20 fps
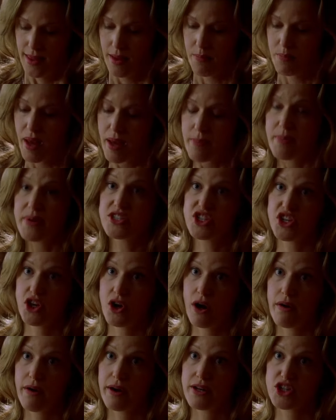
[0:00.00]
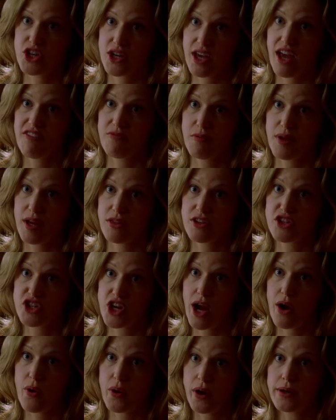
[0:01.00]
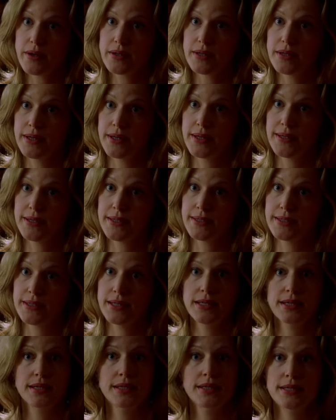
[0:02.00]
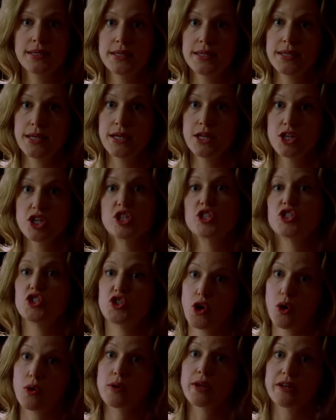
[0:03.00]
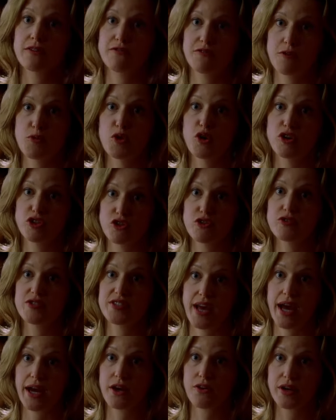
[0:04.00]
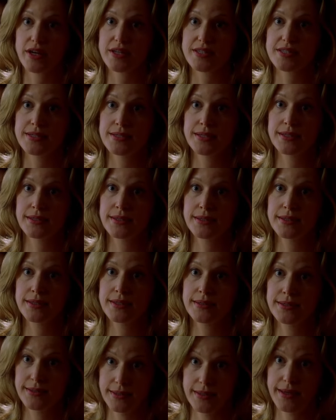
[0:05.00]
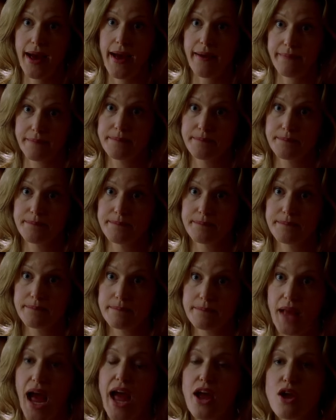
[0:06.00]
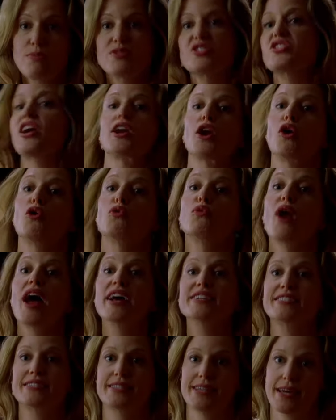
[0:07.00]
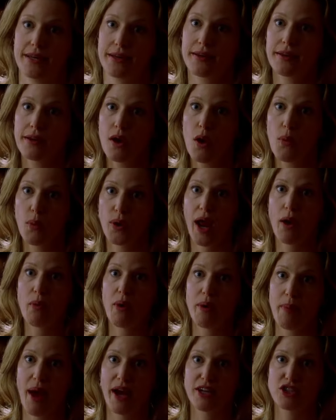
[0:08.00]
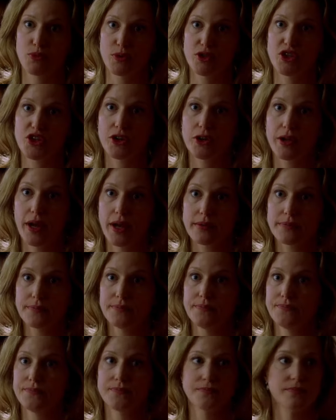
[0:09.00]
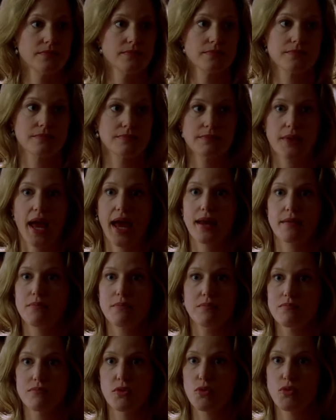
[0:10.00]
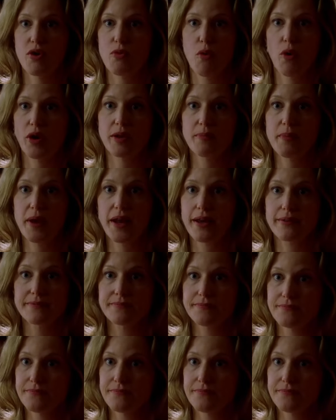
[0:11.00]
That baby tiara she gave me at the shower, she stole it from Gertrude Zachary's. Yeah, I almost got arrested when I went back to return it. And Marie won't admit it.